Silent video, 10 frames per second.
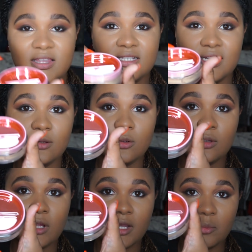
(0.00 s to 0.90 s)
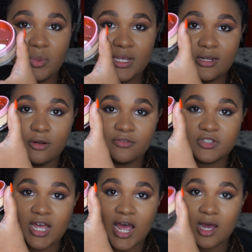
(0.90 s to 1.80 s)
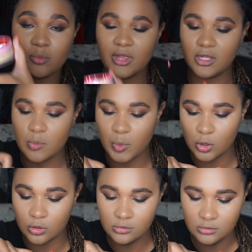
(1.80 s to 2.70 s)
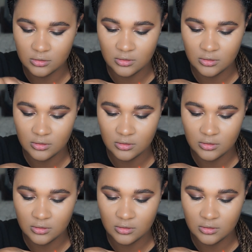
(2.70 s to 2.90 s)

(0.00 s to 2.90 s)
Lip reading: There's a little like peel off tab that you pull,